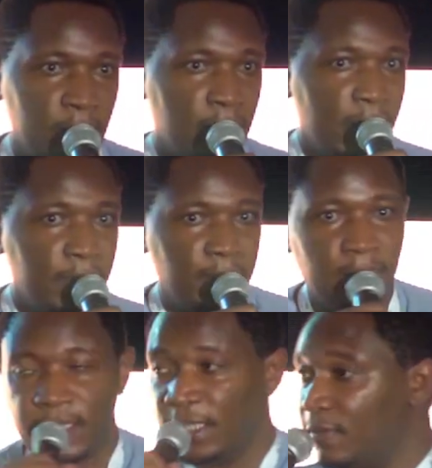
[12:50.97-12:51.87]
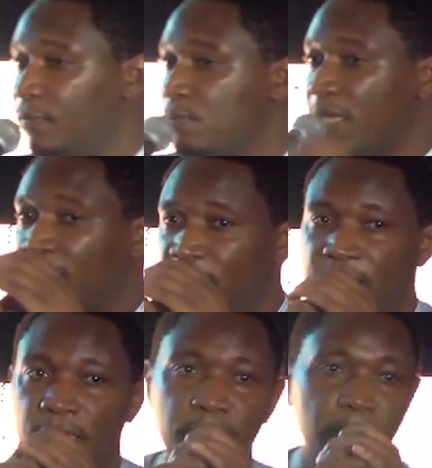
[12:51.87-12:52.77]
I can give you my
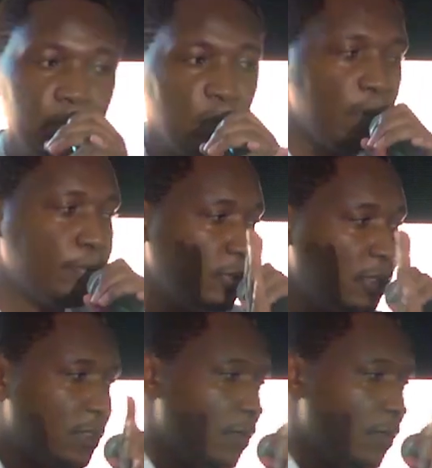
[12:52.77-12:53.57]
GitHub. I'm going to post